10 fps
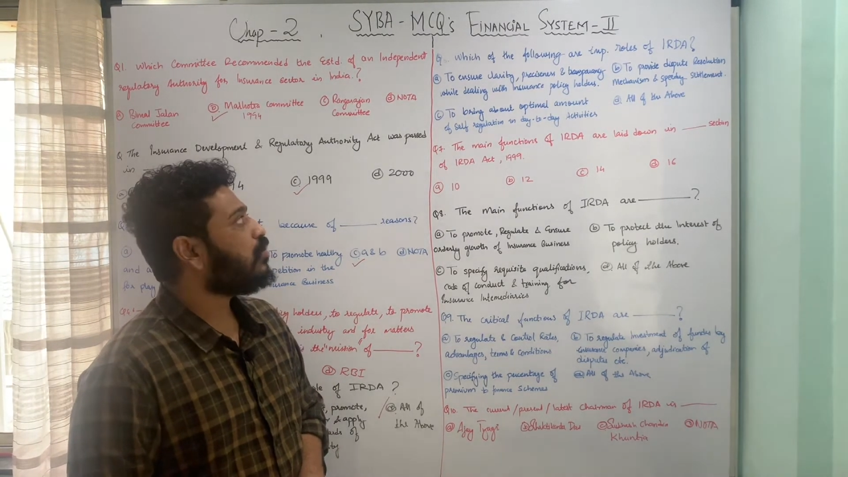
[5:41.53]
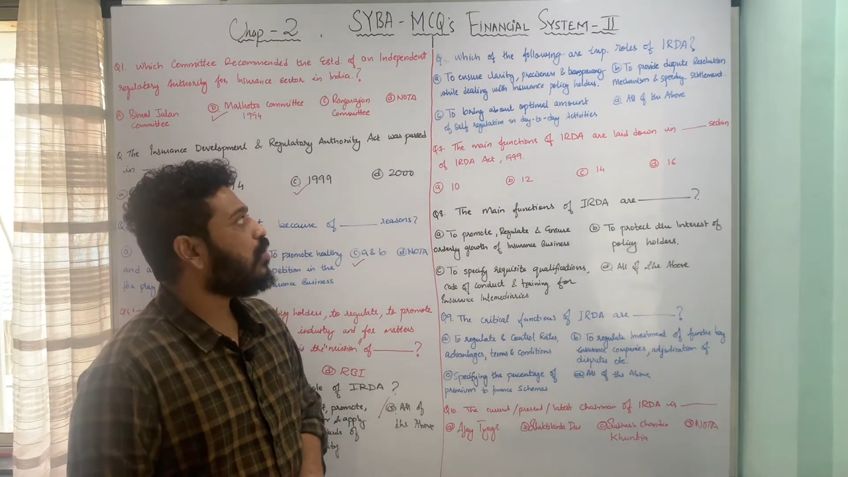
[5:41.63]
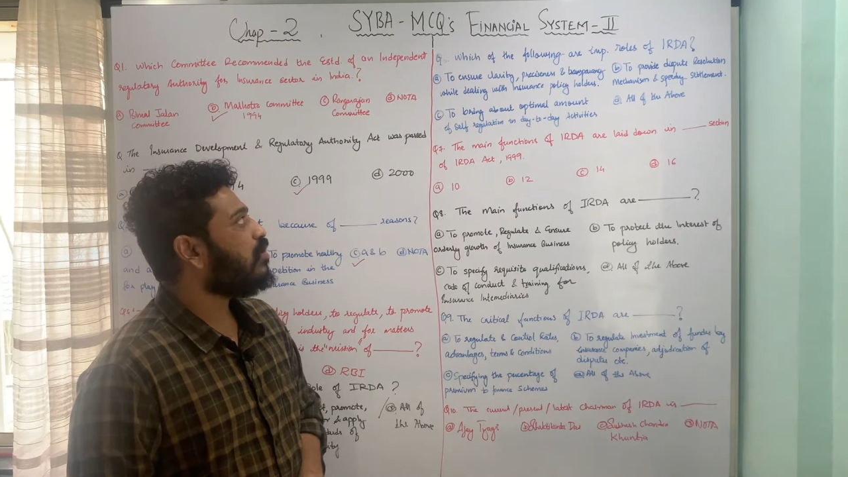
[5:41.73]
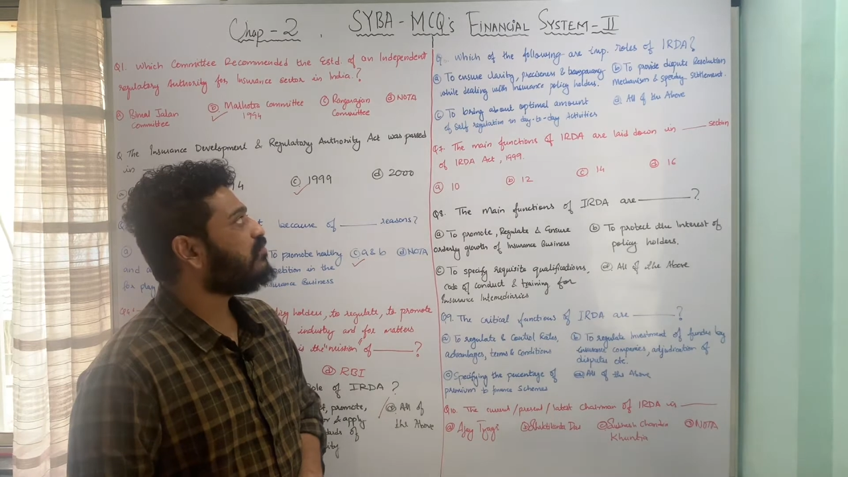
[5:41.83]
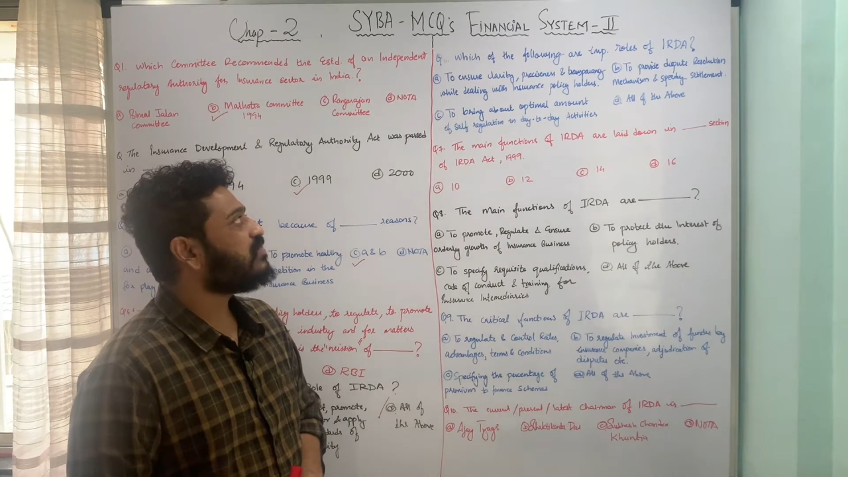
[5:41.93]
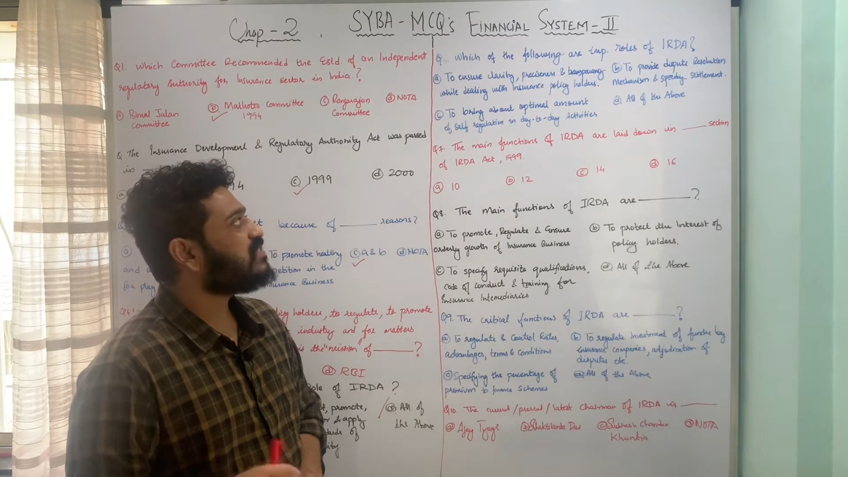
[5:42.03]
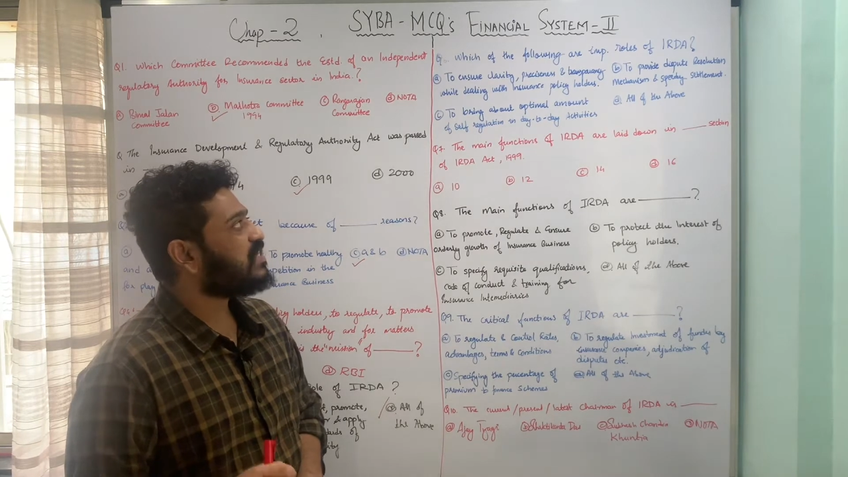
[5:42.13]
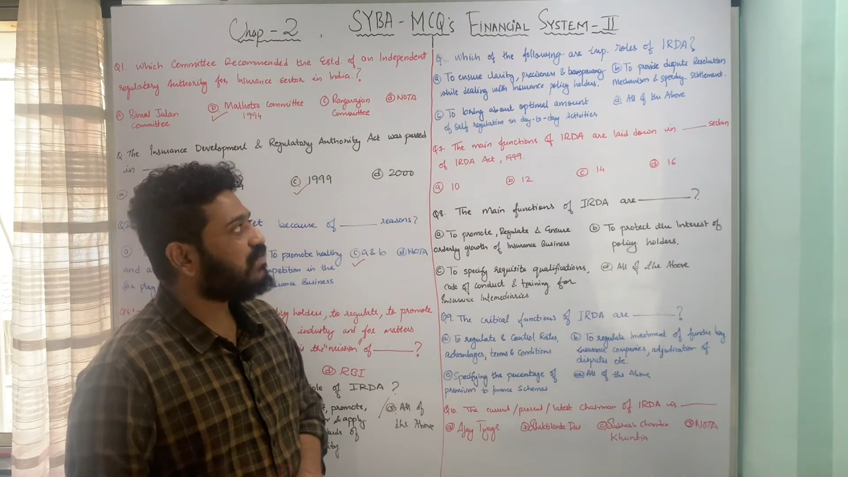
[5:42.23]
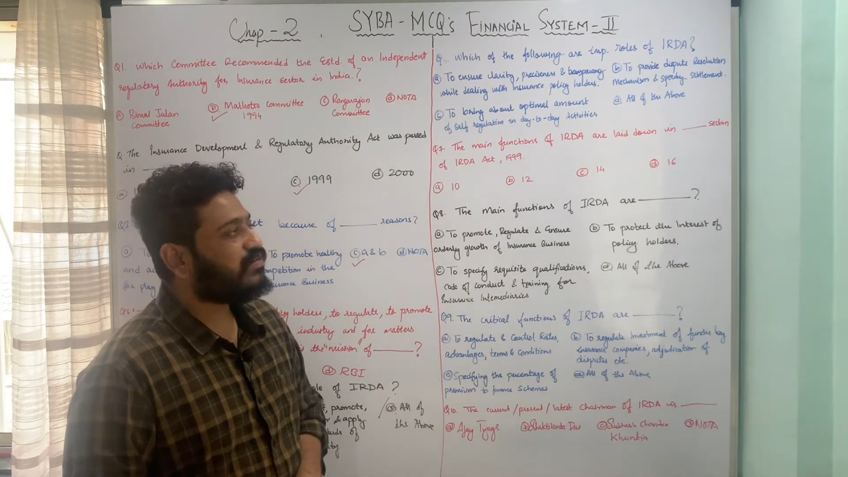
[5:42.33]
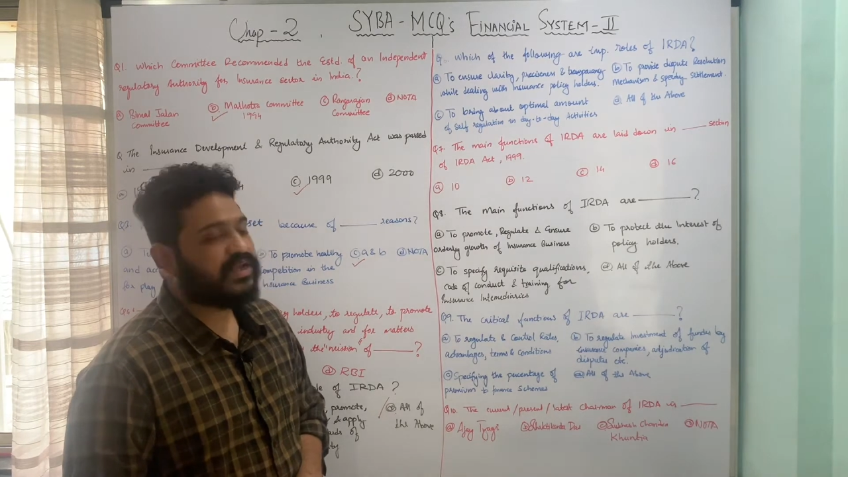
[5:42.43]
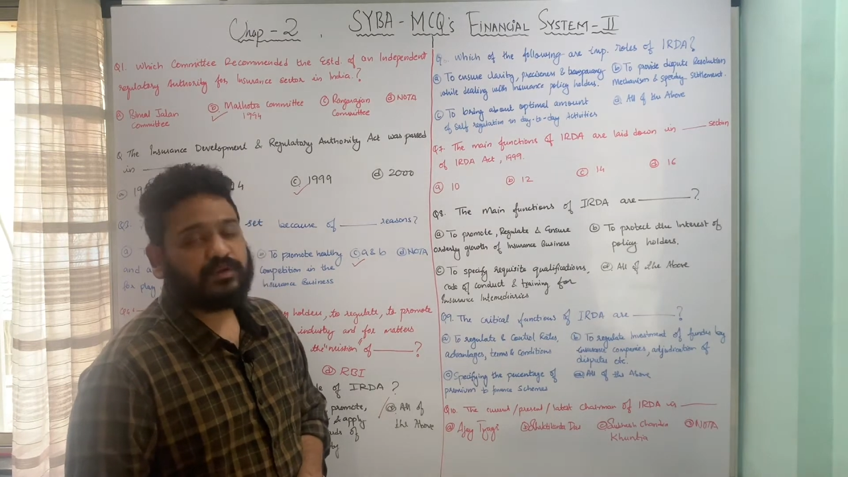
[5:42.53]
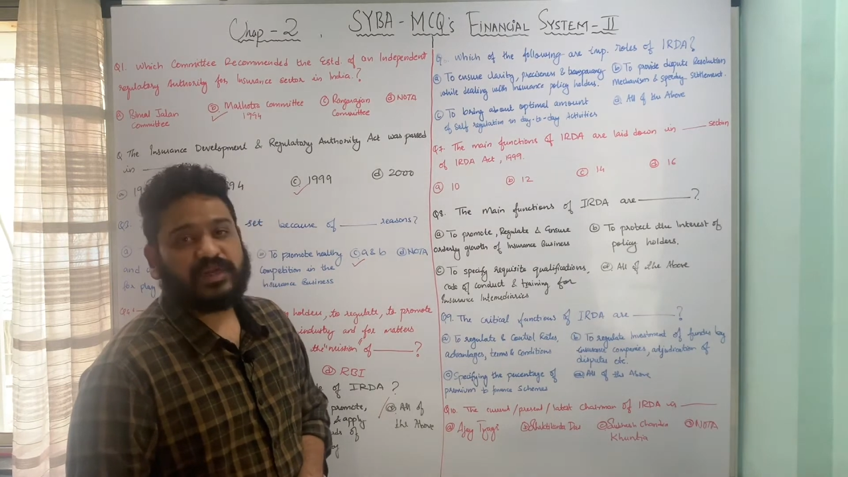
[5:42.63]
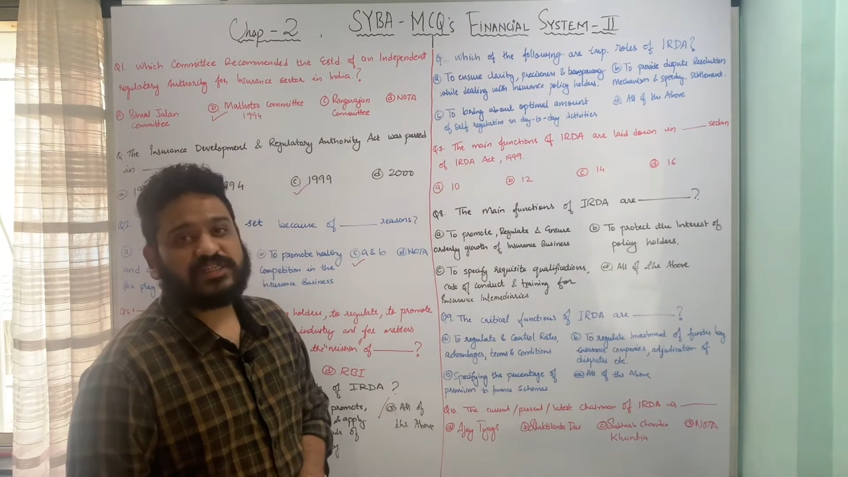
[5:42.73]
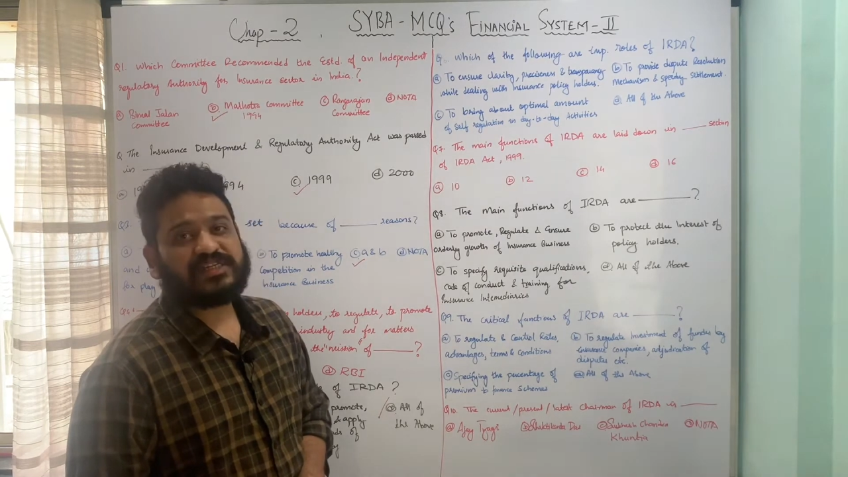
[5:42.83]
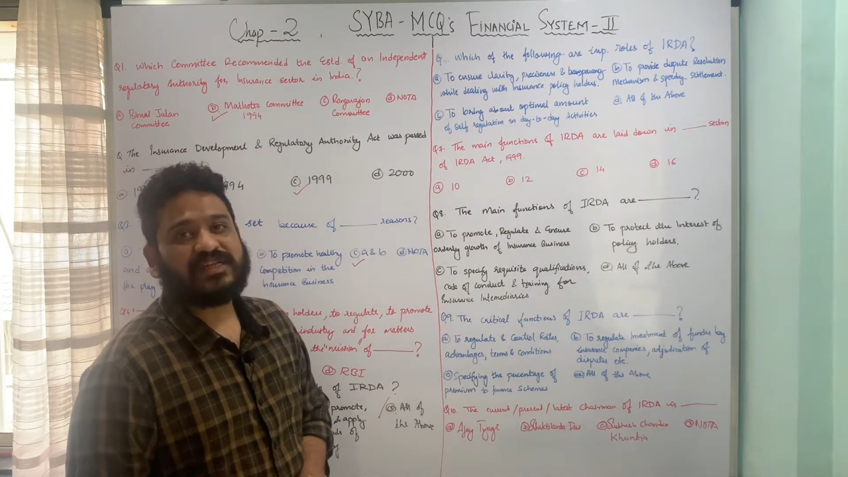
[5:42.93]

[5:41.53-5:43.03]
of self-regulation